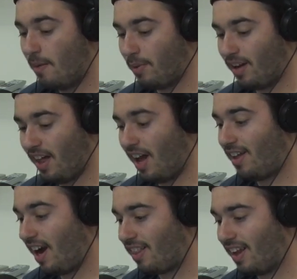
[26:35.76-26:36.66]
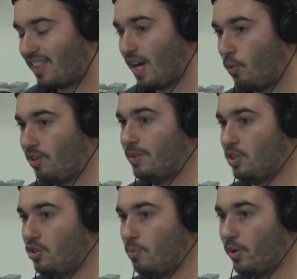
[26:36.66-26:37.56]
But I, I like that one with
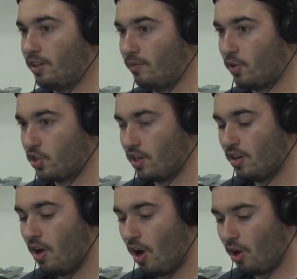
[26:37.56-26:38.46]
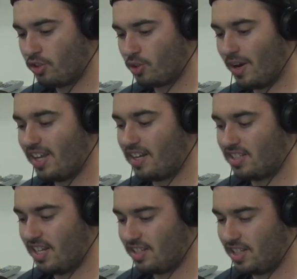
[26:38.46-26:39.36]
the two-point conversion. Also, I
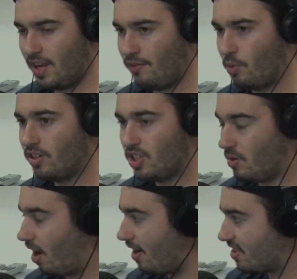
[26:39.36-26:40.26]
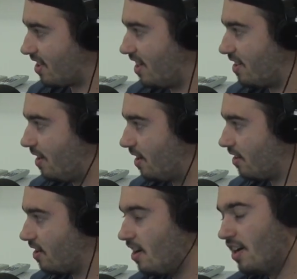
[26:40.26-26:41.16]
guess it's, if you want to do an onside
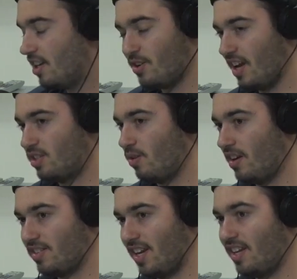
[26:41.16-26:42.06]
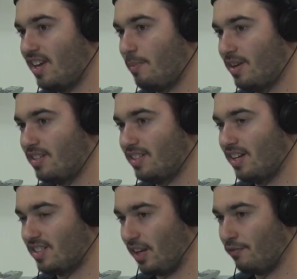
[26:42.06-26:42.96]
kick, you can't do an onside kick, but
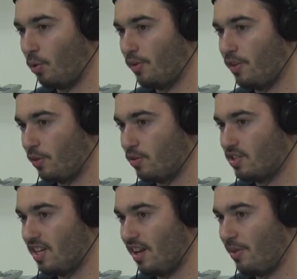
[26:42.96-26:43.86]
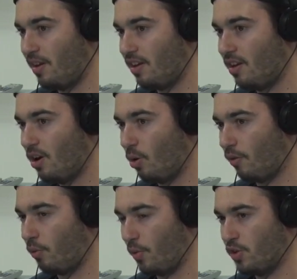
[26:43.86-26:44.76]
instead it's like fourth and thirteen, I think,
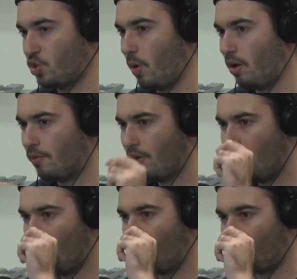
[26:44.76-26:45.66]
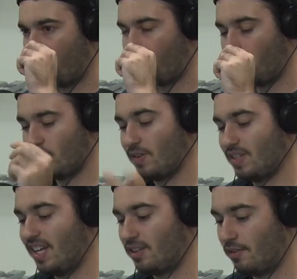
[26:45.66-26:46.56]
or fourth and twelve, where you pretty much have
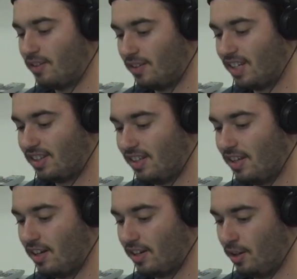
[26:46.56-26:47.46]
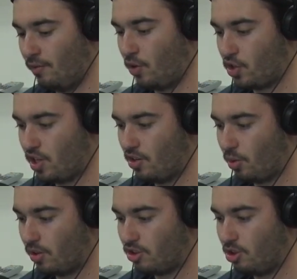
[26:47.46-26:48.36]
to get the get the uh, conversion in
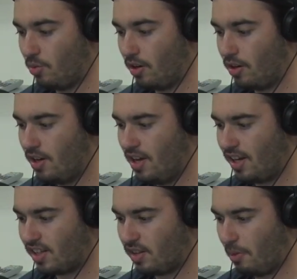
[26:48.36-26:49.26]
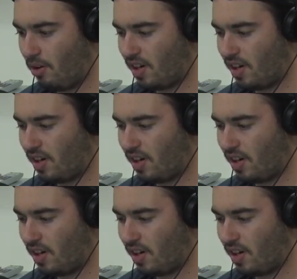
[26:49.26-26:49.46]
order to uh, get the ball.